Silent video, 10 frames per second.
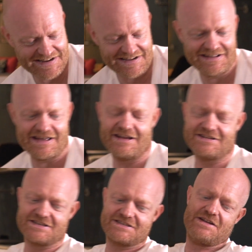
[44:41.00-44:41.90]
Yeah. And
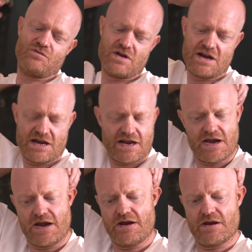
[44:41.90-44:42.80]
it just, it
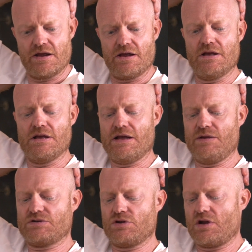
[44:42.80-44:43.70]

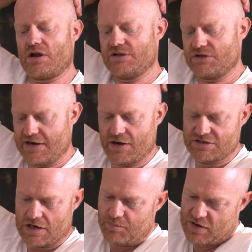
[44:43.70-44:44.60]
was like, you know,
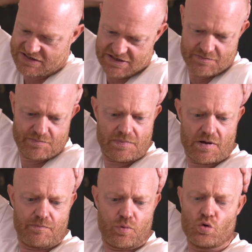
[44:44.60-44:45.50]
it's like pressing
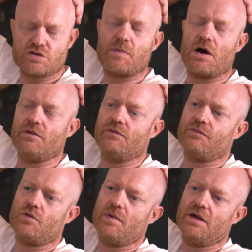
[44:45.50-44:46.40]
the pause button
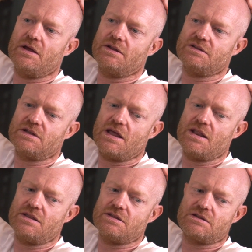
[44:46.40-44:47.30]
for a bit
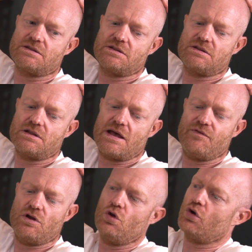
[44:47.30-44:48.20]
and
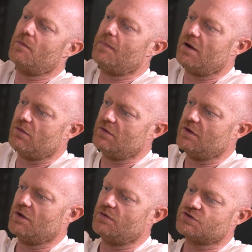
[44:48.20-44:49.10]
having a look about,
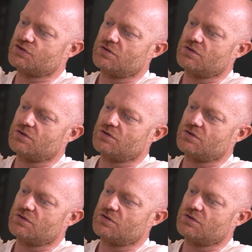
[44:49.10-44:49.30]
you know,